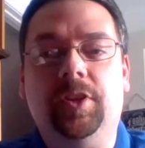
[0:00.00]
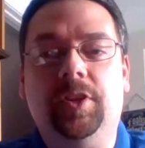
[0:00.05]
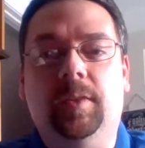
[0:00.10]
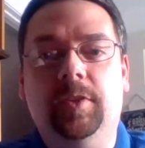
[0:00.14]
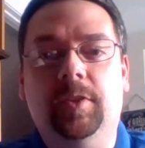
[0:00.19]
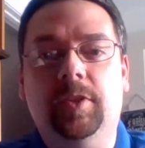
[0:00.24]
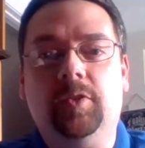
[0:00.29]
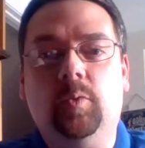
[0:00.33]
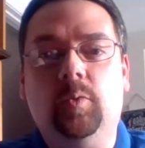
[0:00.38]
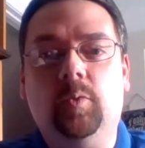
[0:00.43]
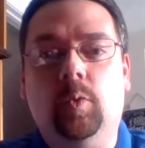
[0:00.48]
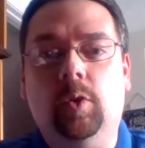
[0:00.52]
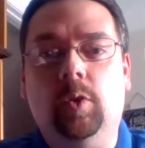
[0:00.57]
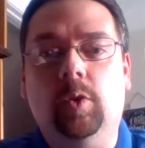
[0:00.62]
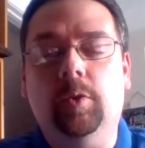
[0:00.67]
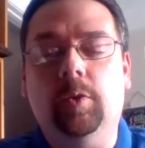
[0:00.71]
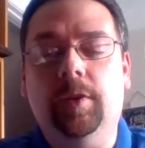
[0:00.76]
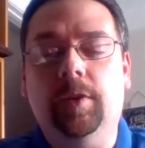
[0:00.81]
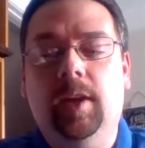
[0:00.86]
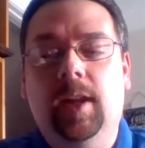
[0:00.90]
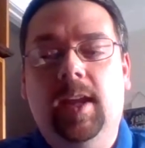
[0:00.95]
of this
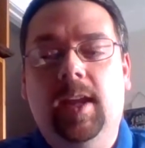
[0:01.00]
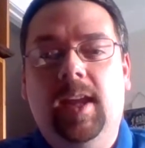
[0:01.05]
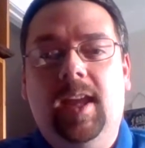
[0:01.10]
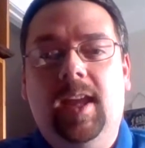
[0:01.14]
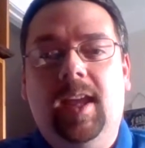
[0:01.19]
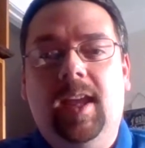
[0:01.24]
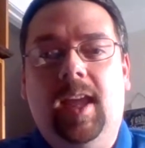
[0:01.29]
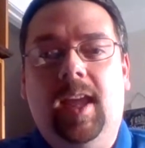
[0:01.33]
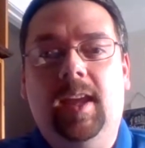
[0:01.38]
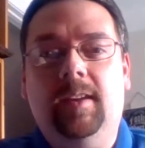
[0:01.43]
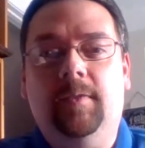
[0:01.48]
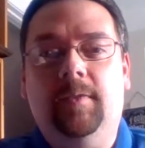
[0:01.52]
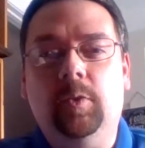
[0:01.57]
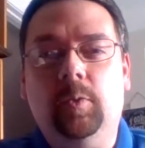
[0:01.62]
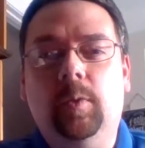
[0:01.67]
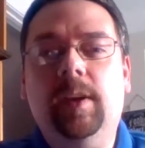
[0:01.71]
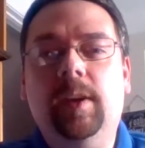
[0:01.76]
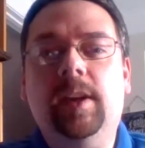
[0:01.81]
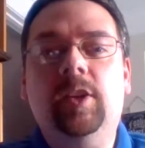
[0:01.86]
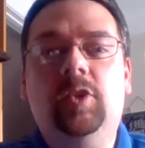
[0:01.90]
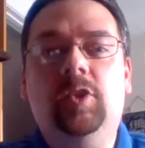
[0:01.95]
world. And if you
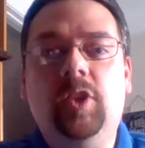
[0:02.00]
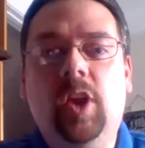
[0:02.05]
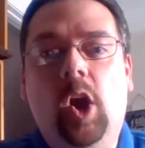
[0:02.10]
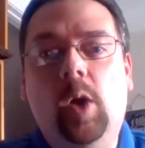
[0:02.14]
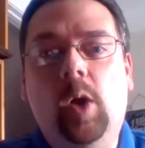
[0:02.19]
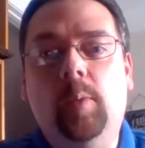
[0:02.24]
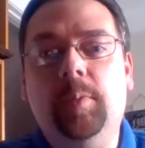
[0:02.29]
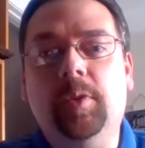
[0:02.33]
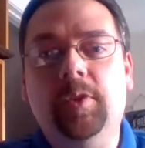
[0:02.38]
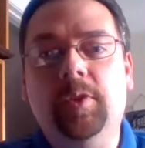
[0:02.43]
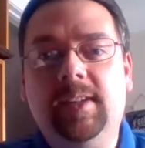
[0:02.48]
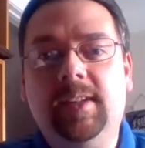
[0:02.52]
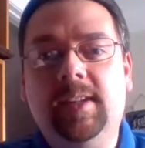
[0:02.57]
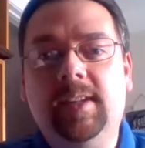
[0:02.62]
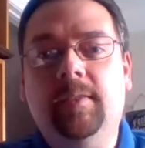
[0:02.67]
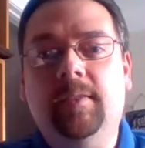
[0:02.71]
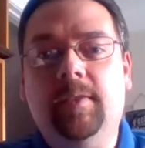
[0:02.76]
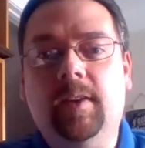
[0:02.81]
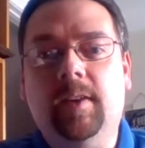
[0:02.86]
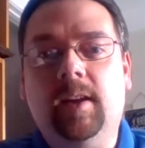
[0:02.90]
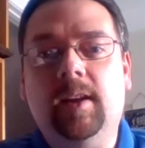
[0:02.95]
read Job, you'll
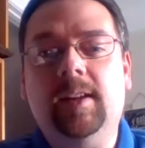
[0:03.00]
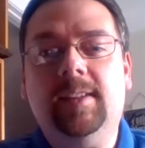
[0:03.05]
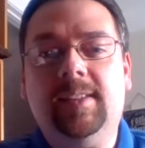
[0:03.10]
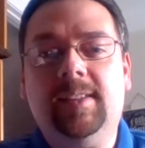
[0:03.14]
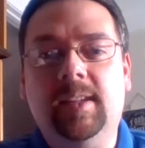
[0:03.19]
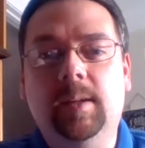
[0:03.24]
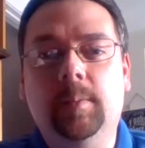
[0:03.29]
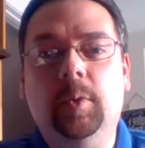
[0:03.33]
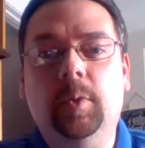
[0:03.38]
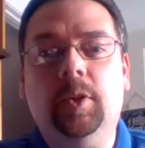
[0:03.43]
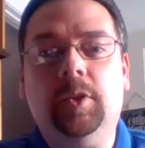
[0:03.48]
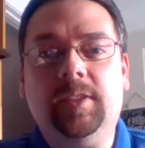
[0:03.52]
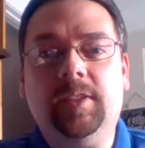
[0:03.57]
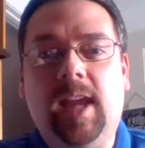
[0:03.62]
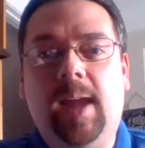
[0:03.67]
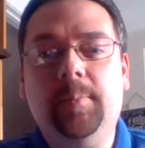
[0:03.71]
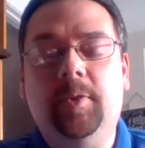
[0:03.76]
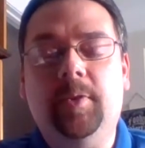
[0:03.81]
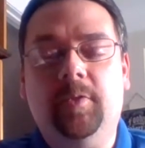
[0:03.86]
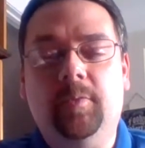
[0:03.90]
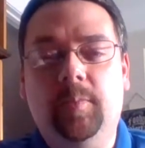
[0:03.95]
see a very similar
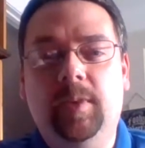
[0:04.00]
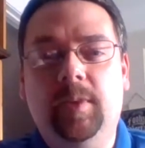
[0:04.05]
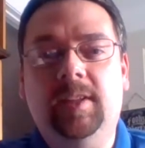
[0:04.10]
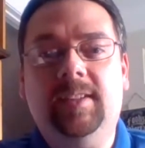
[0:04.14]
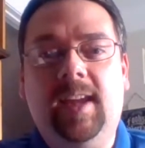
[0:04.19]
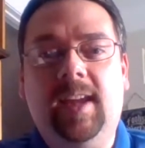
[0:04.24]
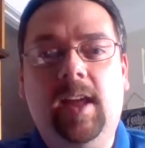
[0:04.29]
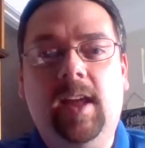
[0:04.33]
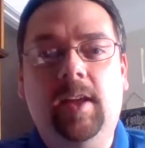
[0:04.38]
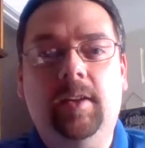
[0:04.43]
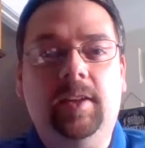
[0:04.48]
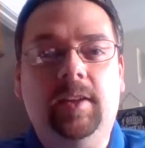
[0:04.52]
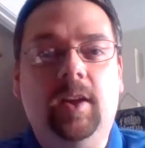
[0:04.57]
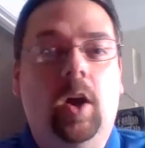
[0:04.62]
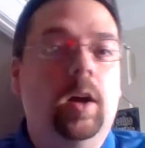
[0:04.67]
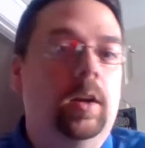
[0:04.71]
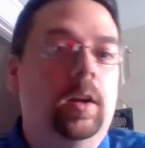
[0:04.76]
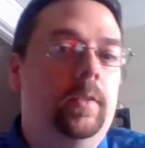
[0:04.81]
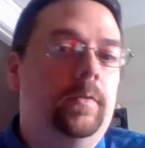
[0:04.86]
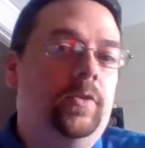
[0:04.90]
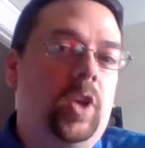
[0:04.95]
type of mentality.
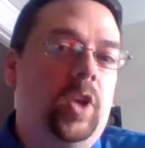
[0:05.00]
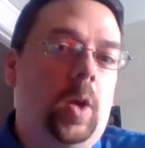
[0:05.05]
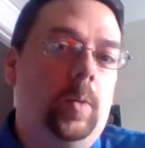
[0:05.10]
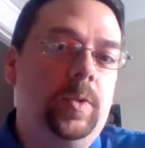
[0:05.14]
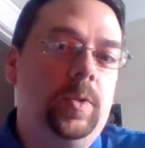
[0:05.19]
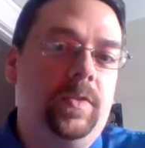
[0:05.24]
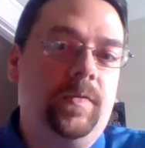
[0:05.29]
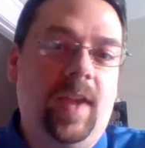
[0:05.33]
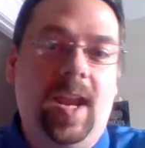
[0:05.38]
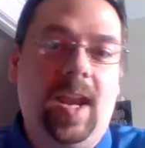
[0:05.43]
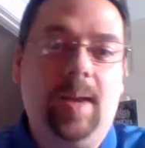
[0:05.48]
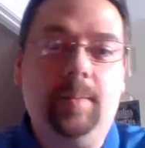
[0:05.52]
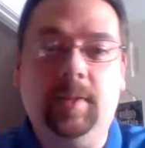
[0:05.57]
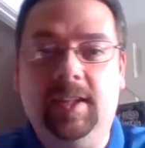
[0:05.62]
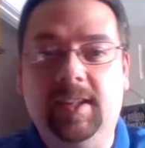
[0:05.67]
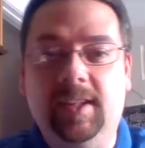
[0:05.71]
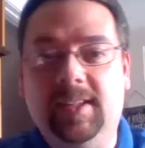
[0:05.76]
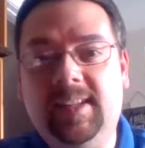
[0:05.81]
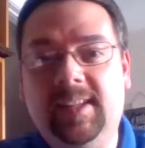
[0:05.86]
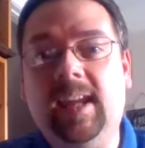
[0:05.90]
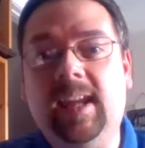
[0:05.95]
All of Job's
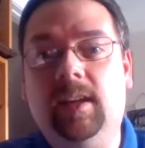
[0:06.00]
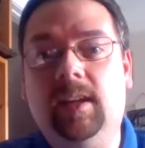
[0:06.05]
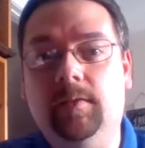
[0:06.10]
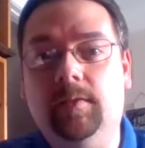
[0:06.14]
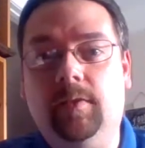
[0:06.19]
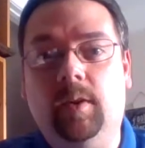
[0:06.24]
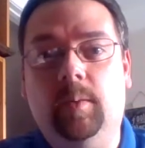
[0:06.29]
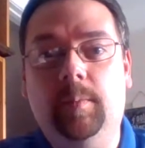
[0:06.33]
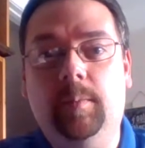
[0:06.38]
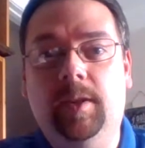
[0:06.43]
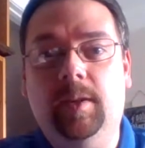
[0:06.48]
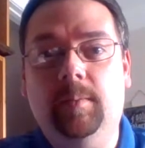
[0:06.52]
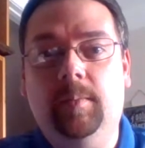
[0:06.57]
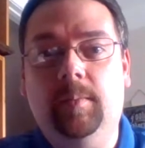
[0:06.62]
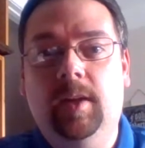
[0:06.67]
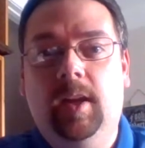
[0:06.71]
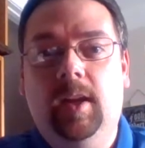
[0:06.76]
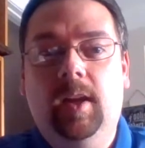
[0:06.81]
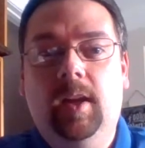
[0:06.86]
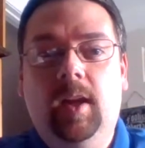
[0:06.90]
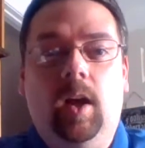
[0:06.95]
family is taken from him.
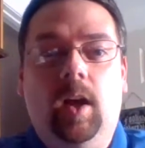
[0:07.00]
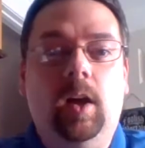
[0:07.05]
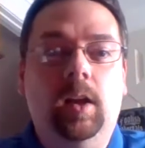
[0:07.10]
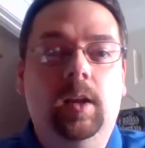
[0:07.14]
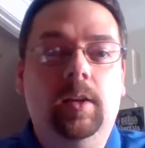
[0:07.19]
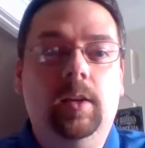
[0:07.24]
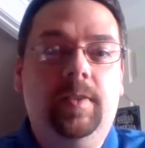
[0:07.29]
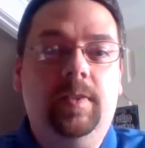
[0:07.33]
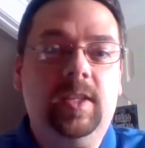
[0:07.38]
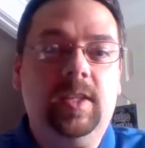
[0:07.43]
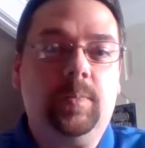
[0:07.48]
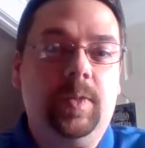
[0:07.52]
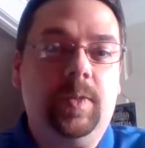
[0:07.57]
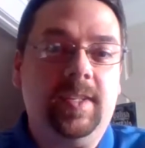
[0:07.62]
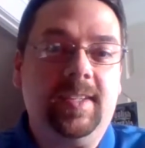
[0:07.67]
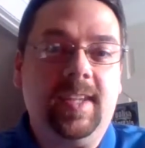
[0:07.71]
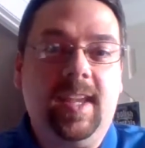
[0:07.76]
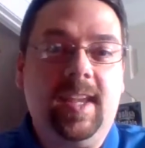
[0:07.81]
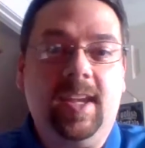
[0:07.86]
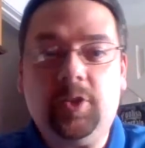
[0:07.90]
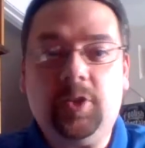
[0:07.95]
All of his
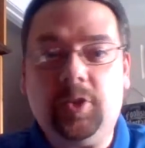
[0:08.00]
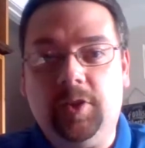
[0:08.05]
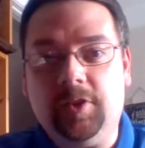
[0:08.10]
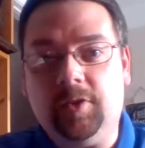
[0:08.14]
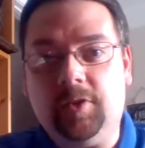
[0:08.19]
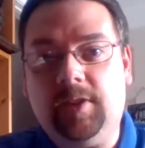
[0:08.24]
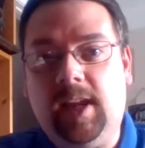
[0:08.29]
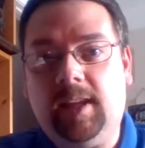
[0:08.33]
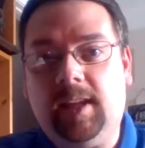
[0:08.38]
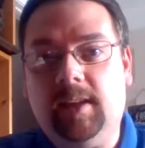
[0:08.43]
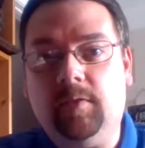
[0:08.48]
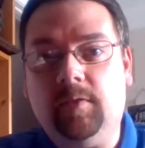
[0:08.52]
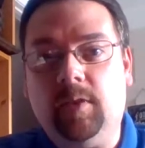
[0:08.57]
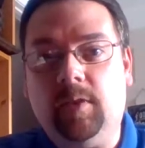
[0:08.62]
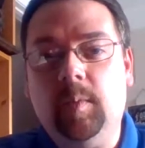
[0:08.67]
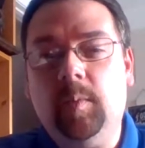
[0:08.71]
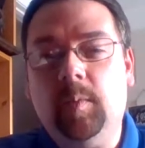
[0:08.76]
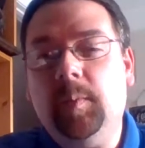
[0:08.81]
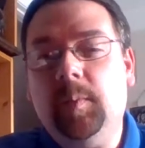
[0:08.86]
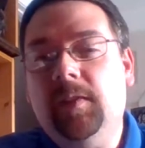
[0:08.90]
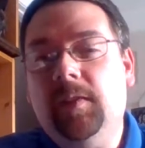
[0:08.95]
possessions are taken
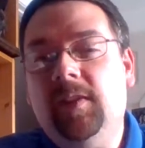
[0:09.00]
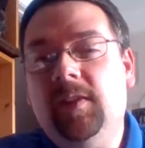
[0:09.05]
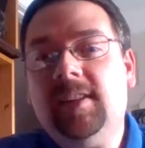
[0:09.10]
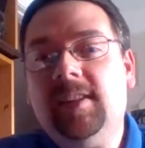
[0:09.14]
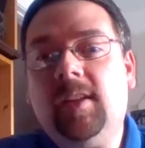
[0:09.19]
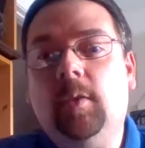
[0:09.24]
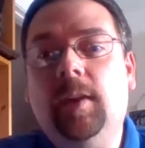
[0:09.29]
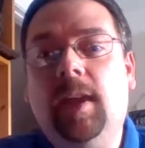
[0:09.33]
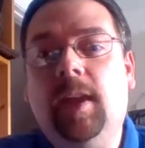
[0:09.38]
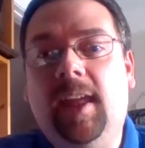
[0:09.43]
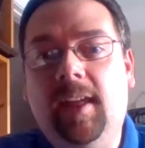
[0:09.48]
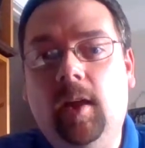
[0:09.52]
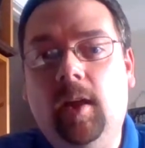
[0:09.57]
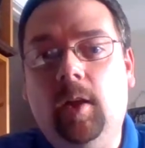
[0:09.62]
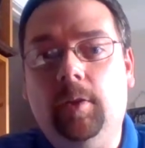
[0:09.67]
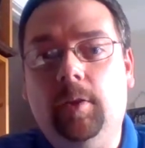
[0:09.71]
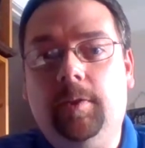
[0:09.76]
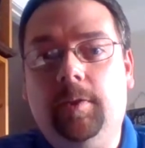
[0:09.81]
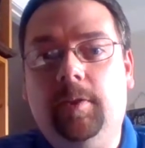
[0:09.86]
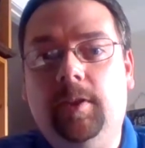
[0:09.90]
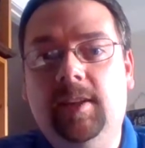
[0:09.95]
from him. Even his own
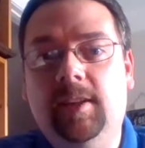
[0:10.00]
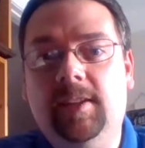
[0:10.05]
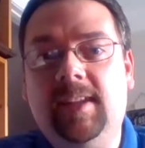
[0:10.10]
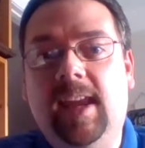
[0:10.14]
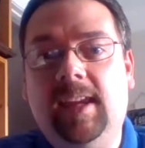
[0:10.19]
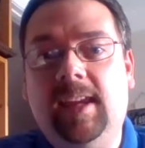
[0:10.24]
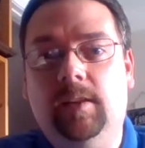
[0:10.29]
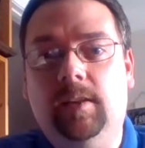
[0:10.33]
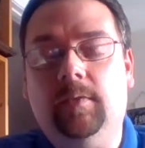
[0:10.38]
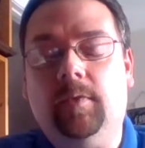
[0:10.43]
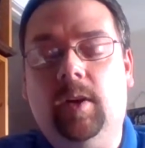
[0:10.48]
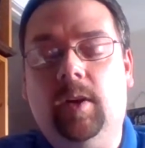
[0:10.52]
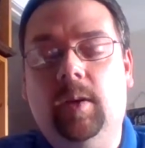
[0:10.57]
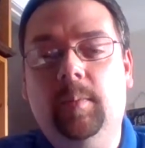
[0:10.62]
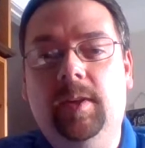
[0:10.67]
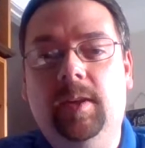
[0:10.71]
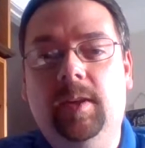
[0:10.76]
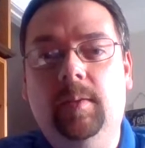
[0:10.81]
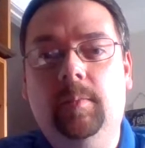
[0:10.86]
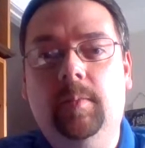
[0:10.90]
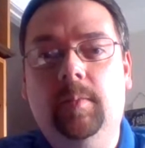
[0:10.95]
health is taken
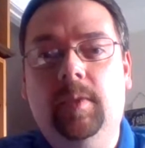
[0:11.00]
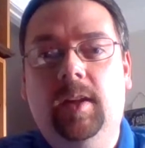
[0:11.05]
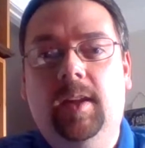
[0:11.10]
from him.